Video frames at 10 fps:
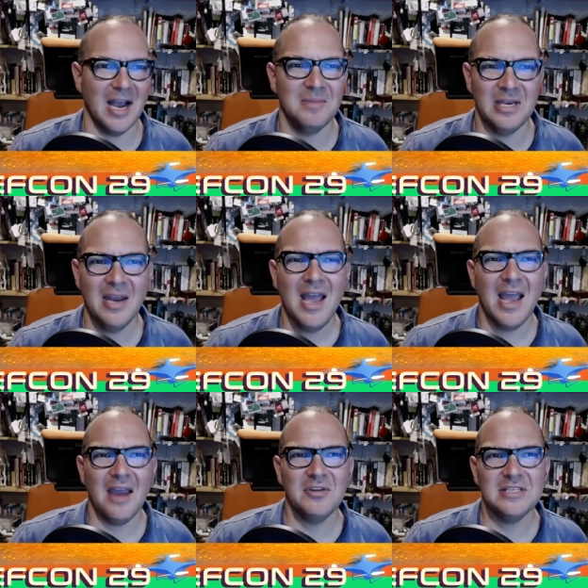I mean,
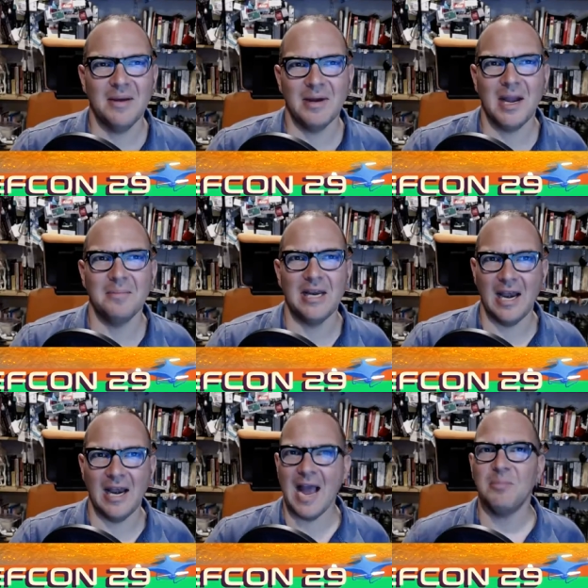every time a company
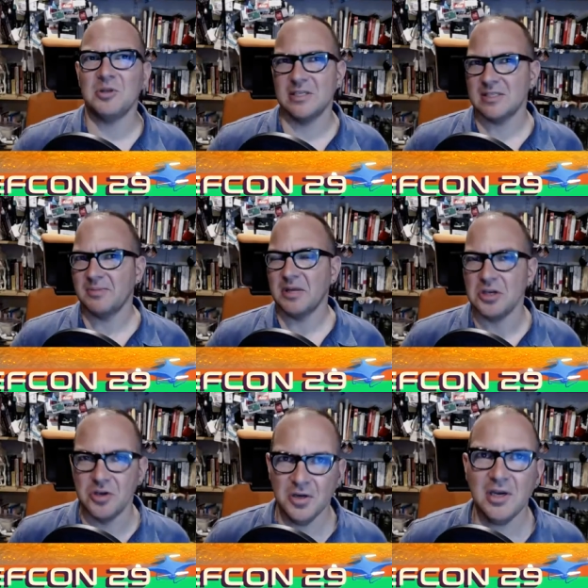like Apple does something
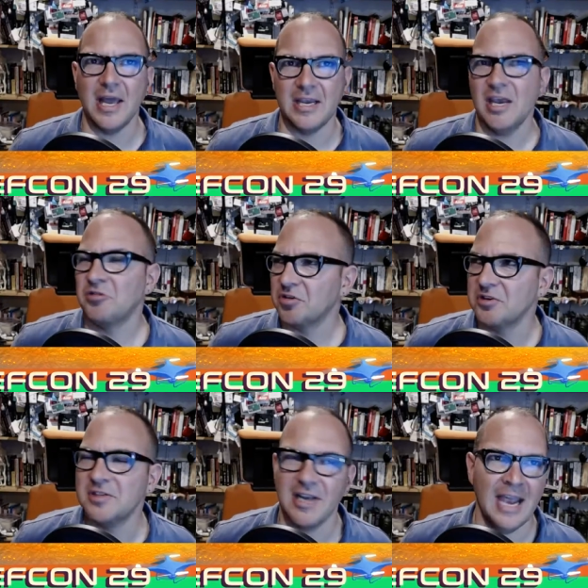good, like
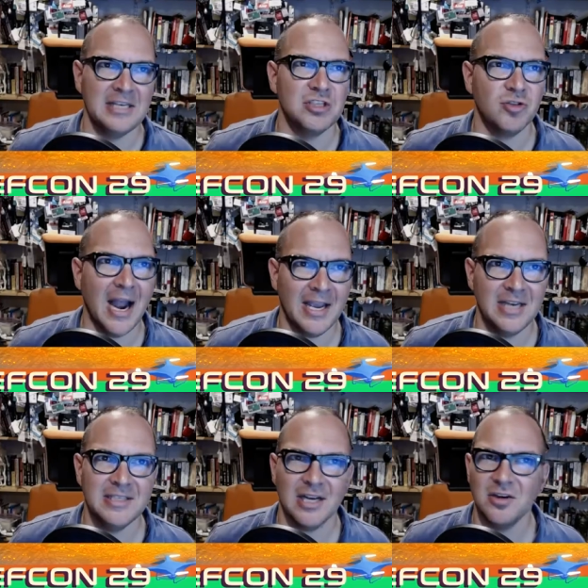introducing anti-tracking
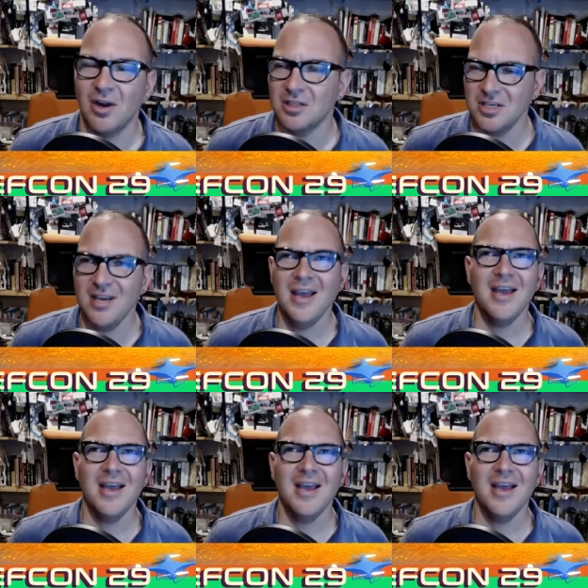technology,